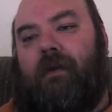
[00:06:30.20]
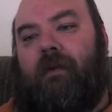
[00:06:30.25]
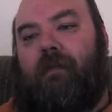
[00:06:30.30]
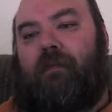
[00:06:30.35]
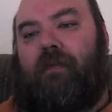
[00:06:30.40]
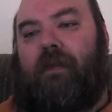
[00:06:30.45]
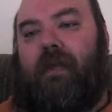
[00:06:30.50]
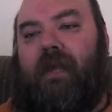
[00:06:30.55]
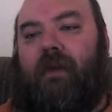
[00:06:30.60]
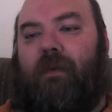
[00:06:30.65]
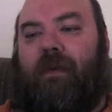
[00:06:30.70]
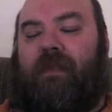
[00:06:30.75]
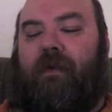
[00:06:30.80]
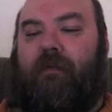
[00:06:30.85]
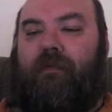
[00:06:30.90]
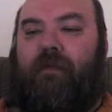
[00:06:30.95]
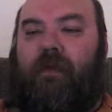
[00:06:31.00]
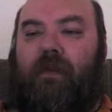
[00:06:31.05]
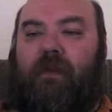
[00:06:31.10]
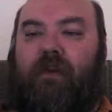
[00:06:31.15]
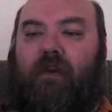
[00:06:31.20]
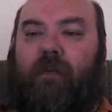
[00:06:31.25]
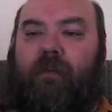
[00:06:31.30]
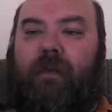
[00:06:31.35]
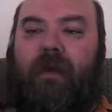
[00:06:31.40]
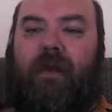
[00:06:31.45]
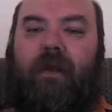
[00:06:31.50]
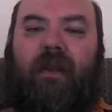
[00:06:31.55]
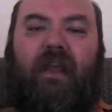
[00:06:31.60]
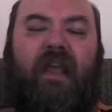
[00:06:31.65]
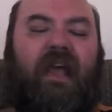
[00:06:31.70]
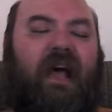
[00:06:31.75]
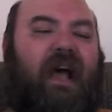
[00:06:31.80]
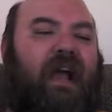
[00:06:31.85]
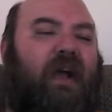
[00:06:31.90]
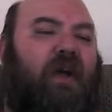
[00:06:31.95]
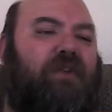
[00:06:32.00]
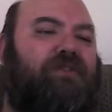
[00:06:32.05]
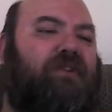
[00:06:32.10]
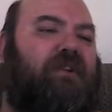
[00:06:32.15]
played with it for a little bit.
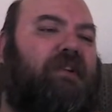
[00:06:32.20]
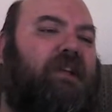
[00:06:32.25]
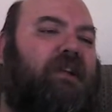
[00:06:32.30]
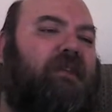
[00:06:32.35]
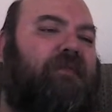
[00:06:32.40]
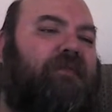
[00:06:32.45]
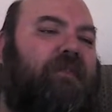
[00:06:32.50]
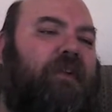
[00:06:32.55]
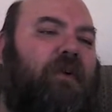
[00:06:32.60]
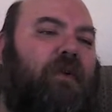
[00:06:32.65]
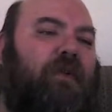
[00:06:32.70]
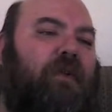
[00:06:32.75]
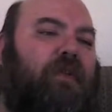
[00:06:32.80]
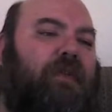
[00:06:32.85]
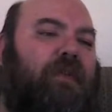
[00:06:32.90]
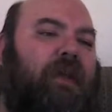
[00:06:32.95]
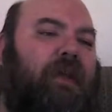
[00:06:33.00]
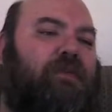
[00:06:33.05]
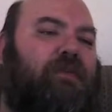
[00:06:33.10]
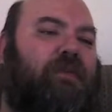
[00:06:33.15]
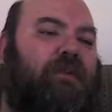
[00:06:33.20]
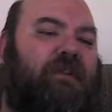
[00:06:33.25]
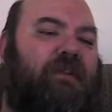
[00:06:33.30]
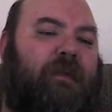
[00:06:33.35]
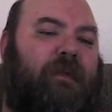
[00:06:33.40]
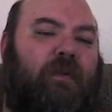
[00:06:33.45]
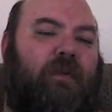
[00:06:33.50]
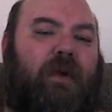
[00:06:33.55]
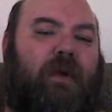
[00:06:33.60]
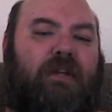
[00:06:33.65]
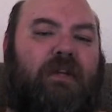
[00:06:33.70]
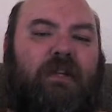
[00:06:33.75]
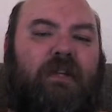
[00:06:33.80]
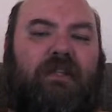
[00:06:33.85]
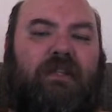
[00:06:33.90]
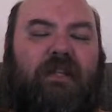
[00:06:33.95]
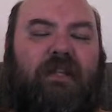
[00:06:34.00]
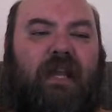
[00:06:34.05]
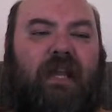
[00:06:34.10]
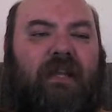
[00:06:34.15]
I also did a few other things with some other
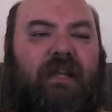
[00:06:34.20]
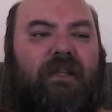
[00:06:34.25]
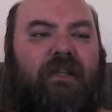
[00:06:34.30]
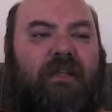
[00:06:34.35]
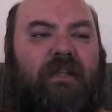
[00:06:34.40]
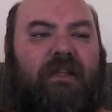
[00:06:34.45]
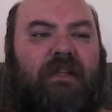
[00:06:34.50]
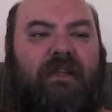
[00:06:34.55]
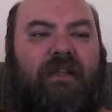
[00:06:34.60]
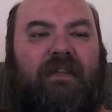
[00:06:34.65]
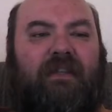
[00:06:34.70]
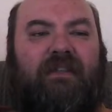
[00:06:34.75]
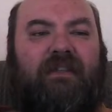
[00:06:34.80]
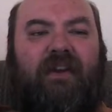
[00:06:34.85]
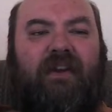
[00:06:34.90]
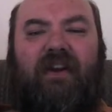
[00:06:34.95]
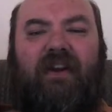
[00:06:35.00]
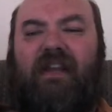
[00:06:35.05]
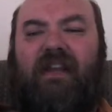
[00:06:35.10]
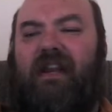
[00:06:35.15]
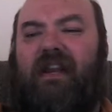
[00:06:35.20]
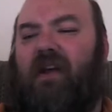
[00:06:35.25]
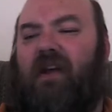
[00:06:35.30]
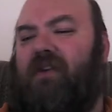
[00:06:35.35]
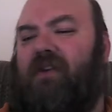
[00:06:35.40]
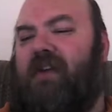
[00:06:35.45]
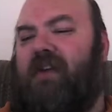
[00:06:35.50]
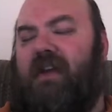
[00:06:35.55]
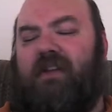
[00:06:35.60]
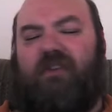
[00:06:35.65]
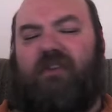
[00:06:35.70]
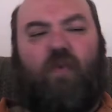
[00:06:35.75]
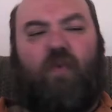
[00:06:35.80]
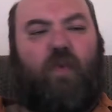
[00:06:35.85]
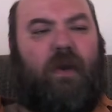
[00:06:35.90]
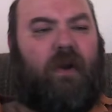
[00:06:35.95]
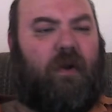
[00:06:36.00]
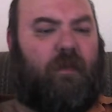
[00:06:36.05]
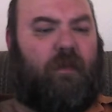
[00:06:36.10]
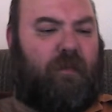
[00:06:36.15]
widgets and started getting all kinds of
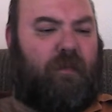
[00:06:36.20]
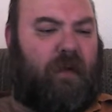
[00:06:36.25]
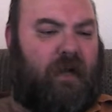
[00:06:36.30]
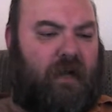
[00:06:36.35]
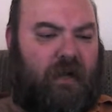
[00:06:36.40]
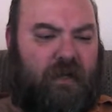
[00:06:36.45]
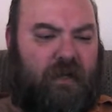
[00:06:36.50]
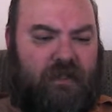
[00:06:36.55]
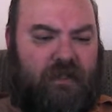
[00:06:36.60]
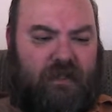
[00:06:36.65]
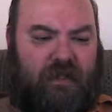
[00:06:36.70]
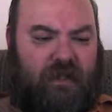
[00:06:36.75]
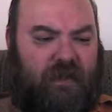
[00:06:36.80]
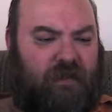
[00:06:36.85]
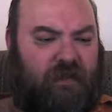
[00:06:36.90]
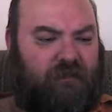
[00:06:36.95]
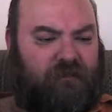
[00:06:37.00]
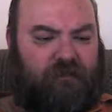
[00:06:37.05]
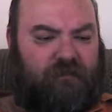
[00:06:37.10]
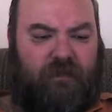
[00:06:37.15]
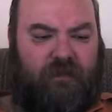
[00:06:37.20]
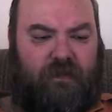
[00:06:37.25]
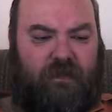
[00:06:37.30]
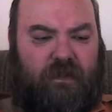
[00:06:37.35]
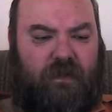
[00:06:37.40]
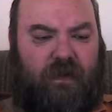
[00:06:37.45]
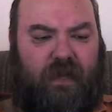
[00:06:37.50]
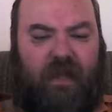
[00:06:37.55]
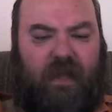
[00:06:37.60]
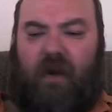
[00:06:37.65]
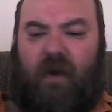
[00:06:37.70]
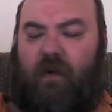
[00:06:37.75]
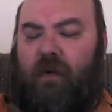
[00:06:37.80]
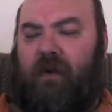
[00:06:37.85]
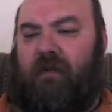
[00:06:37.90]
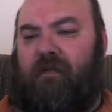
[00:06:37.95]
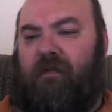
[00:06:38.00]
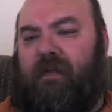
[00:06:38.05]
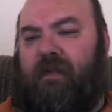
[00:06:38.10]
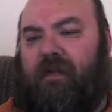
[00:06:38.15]
weird bugs. So I got
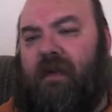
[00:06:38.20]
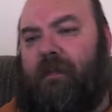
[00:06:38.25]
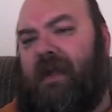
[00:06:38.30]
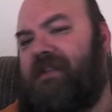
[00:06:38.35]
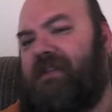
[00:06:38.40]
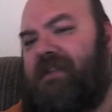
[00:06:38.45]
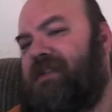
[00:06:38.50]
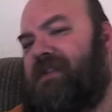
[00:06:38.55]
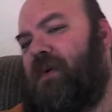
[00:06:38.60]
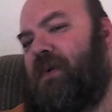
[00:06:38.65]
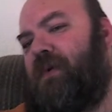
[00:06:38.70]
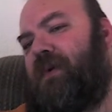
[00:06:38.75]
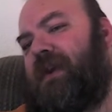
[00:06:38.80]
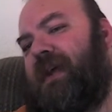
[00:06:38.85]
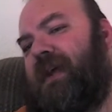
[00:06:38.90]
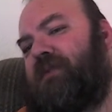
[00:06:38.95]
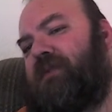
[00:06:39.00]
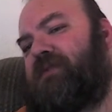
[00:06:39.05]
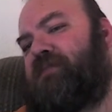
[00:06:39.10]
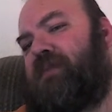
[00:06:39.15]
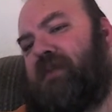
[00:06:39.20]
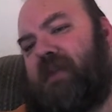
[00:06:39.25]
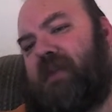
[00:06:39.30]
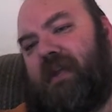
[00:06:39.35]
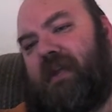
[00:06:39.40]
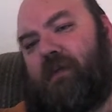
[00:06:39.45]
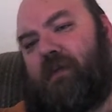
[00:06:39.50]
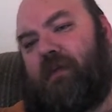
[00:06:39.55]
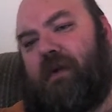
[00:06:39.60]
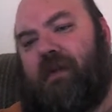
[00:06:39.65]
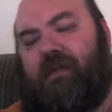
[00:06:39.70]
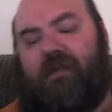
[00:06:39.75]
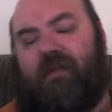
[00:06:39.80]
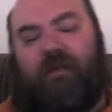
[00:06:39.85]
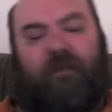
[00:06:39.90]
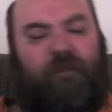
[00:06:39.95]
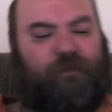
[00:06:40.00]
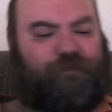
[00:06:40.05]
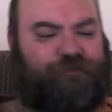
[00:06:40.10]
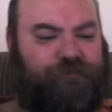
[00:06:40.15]
rid of them, and that's the only one I was playing with.
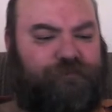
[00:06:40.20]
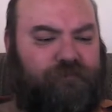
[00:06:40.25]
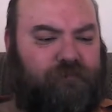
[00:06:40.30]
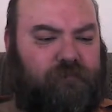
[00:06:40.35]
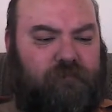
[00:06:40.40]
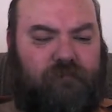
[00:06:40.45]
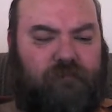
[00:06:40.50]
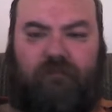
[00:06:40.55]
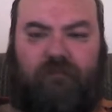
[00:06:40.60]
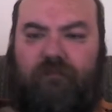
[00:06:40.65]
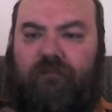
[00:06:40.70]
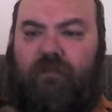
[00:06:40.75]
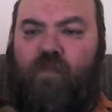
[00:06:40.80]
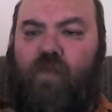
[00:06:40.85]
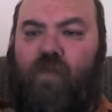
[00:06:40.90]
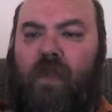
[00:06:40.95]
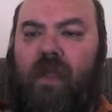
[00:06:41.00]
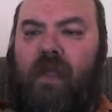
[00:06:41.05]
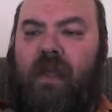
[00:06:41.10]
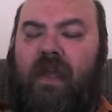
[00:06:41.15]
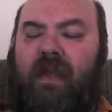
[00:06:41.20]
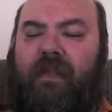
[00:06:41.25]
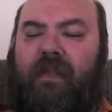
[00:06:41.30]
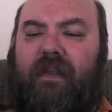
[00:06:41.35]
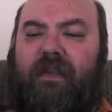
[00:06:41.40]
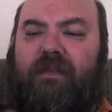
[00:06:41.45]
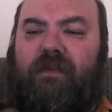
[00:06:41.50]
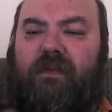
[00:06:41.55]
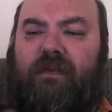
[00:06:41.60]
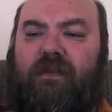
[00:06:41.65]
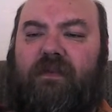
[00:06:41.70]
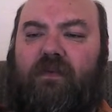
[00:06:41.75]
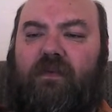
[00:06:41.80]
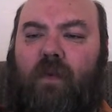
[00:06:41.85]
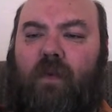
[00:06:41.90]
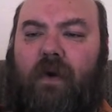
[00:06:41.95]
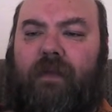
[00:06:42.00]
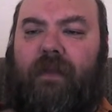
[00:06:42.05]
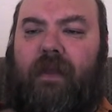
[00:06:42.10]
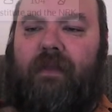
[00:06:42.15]
This is
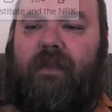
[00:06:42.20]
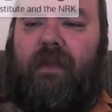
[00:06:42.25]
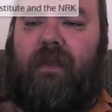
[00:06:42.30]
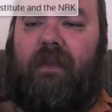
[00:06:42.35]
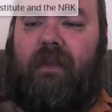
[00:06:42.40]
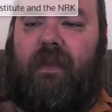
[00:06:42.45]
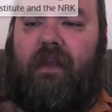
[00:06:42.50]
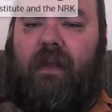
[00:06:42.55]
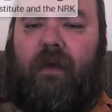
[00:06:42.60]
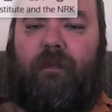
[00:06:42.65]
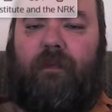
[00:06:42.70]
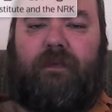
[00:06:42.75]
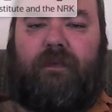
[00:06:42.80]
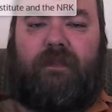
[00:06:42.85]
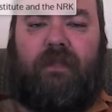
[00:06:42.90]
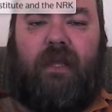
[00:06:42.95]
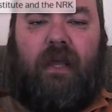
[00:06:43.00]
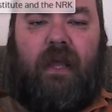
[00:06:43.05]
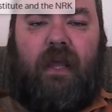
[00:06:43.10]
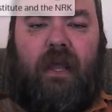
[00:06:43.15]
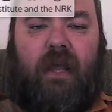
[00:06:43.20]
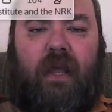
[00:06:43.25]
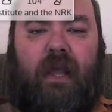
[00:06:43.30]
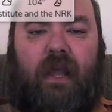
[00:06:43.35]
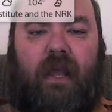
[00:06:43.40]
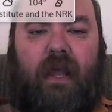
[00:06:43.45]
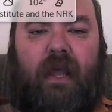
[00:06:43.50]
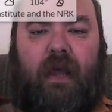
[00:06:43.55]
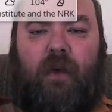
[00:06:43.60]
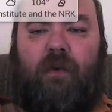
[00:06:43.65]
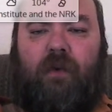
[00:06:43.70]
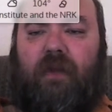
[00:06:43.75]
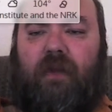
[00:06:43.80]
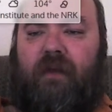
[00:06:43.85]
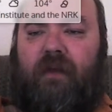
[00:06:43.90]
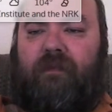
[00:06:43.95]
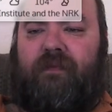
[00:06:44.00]
one I think that comes out of